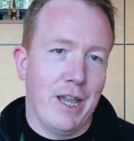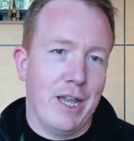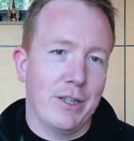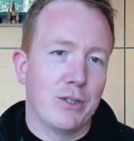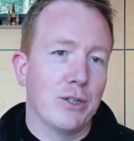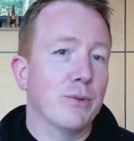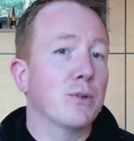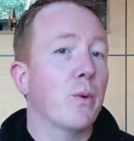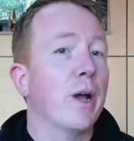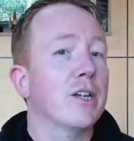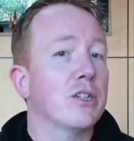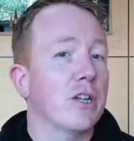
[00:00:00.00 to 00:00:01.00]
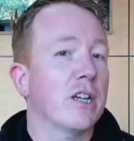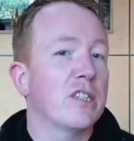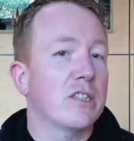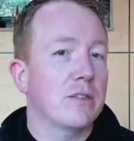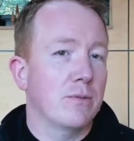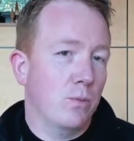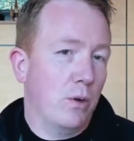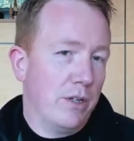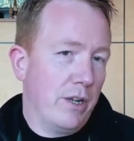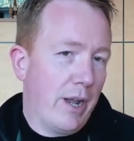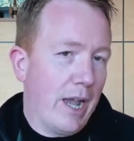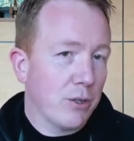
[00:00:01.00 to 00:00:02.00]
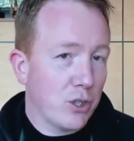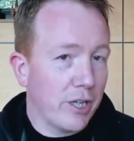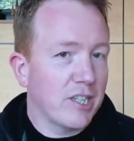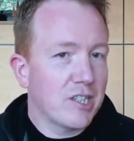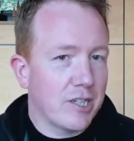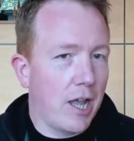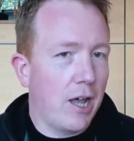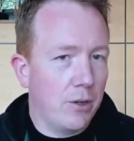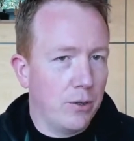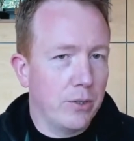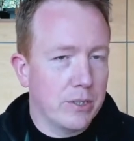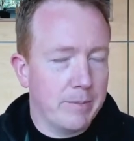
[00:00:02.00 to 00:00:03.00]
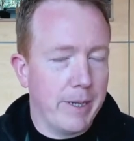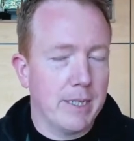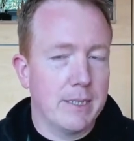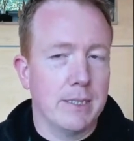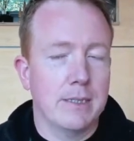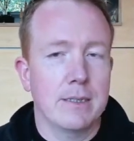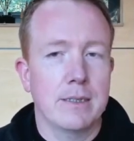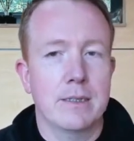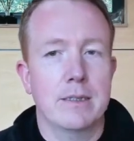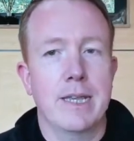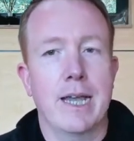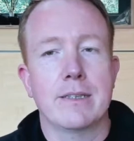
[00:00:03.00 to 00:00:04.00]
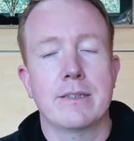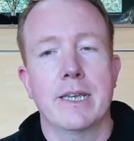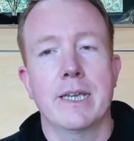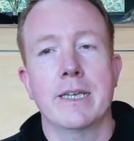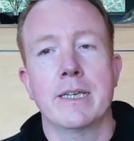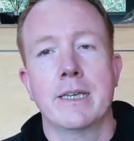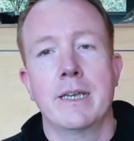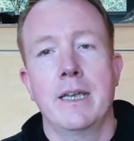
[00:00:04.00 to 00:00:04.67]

And two is, how should I start automating that thing?